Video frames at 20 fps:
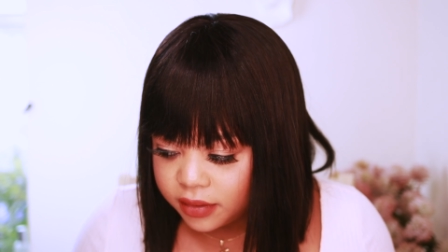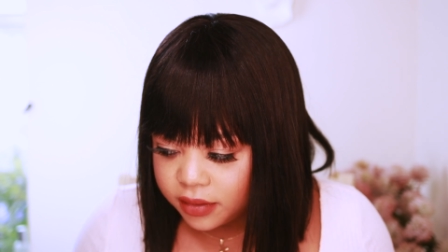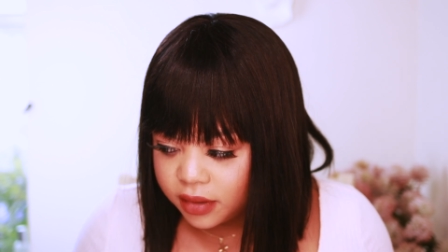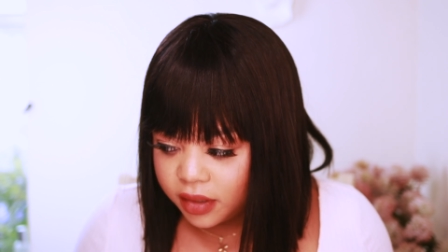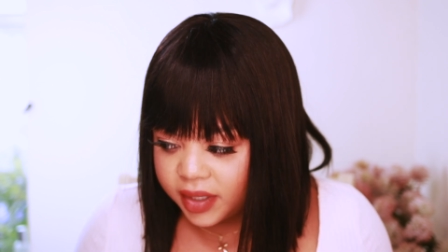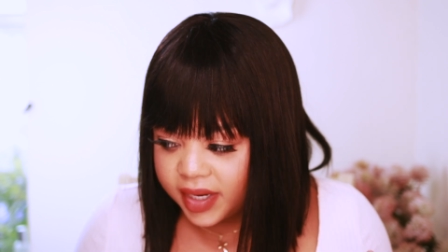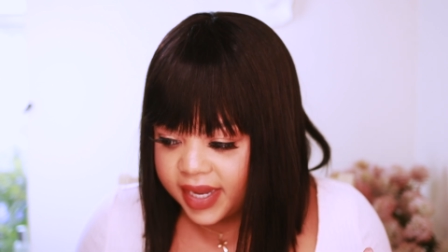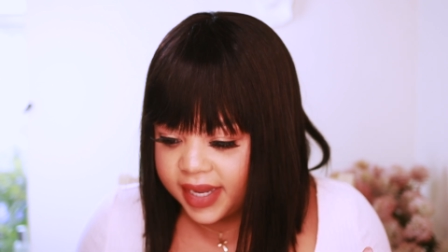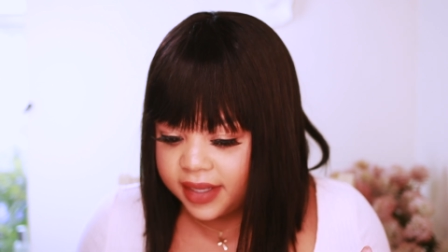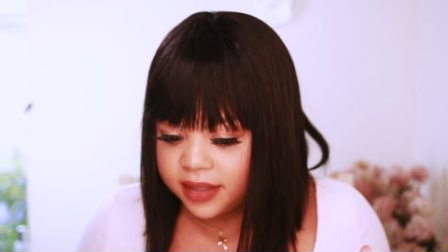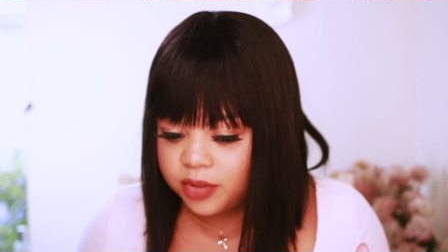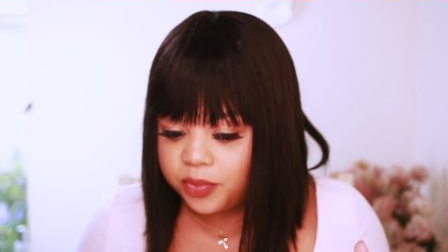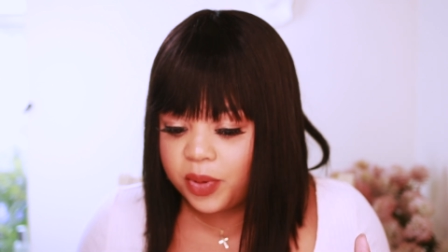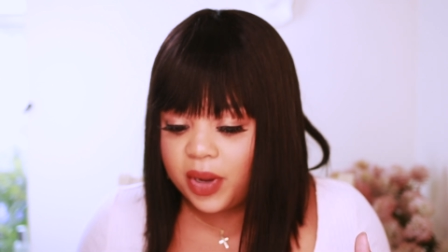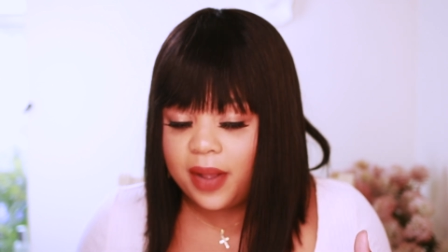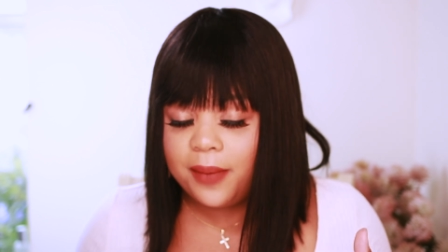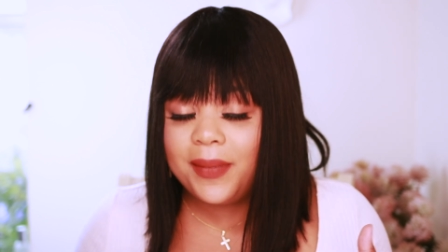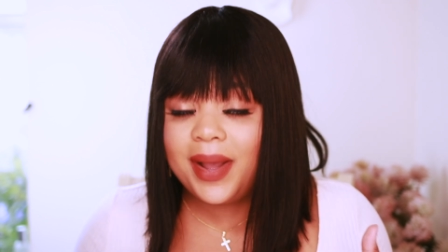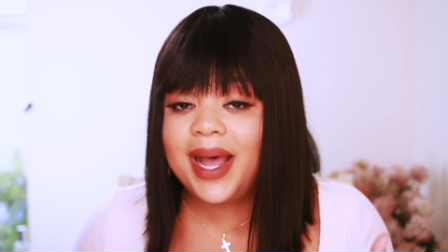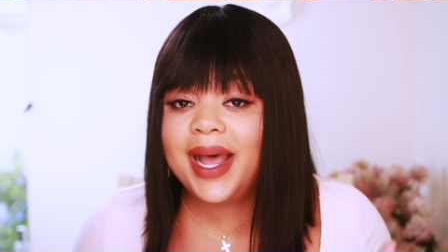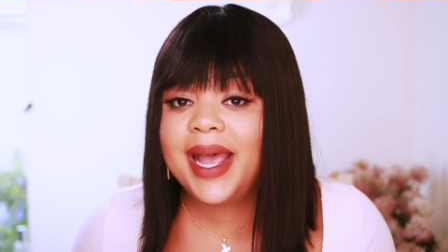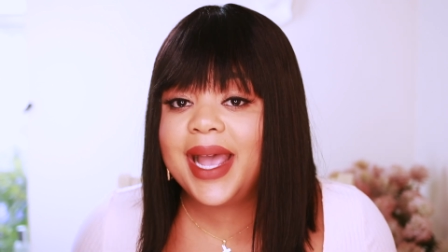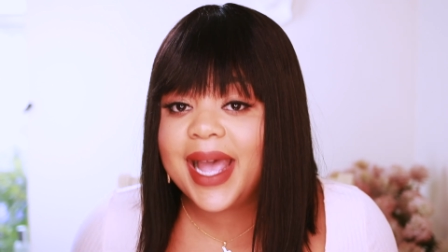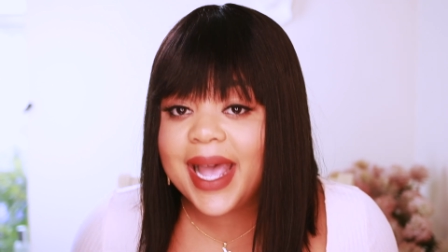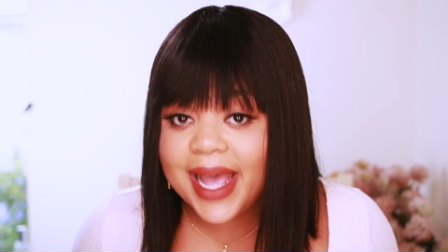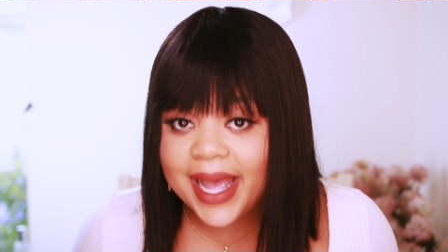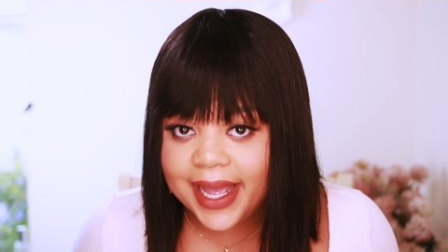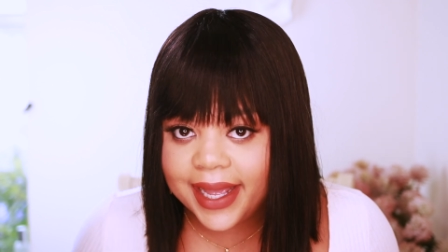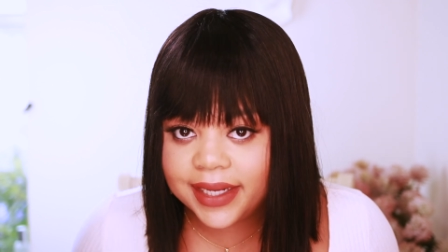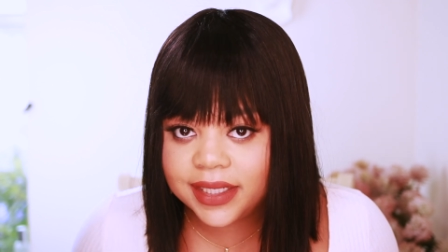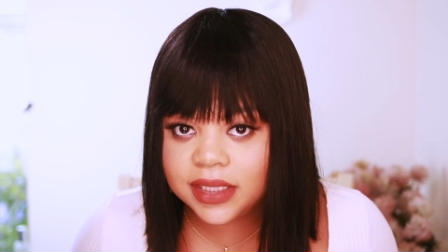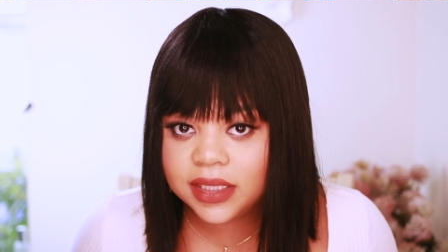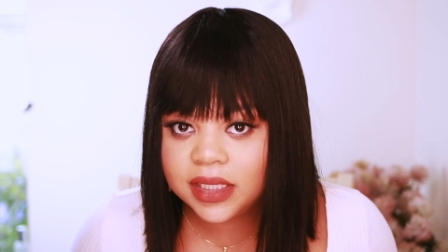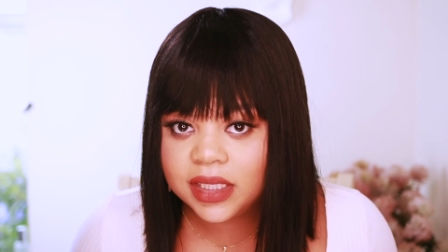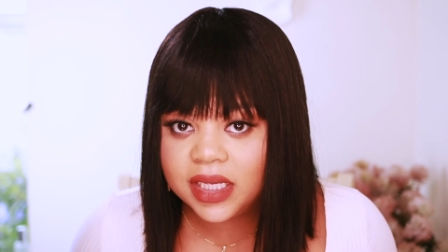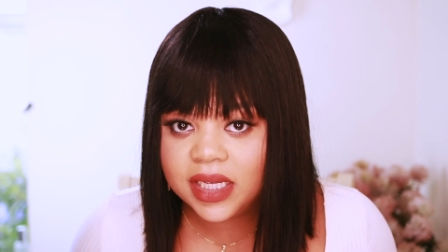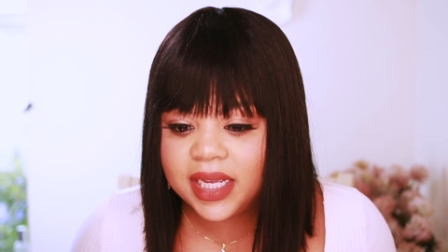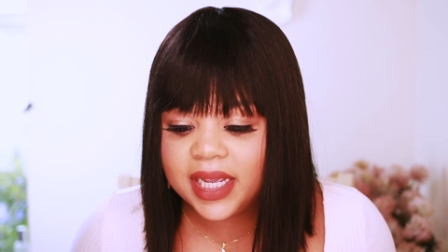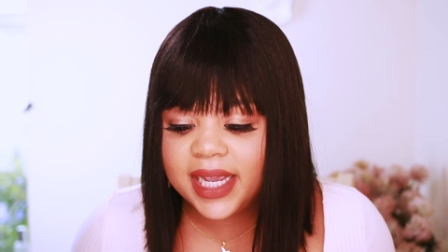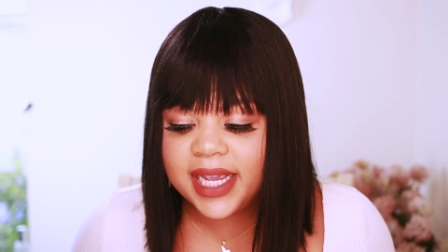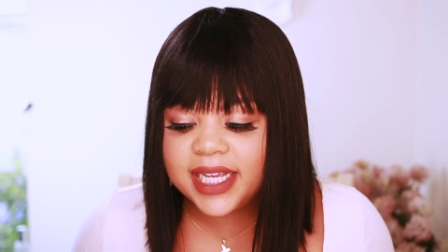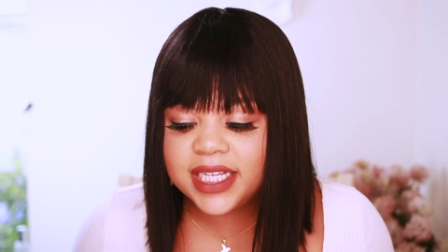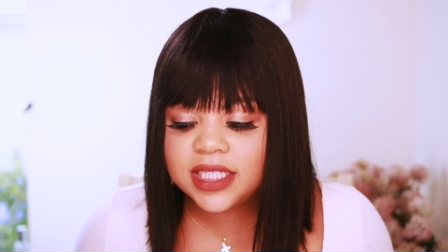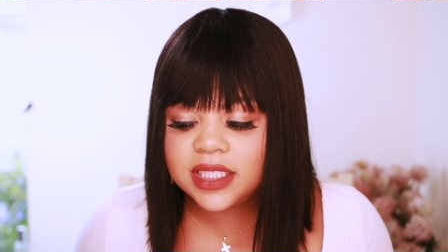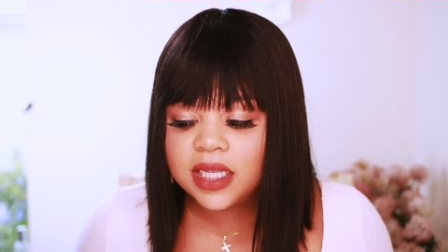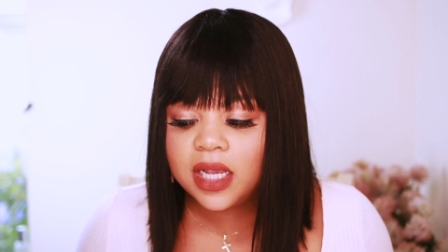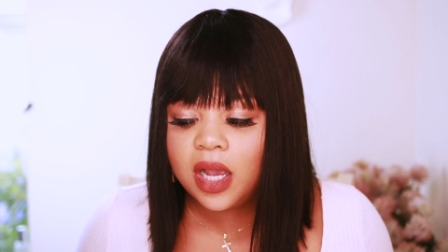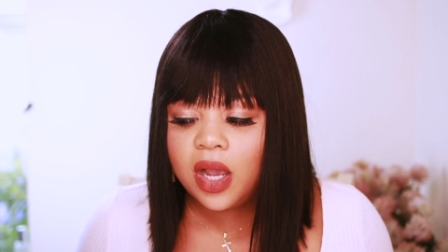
Okay, the problem I had is,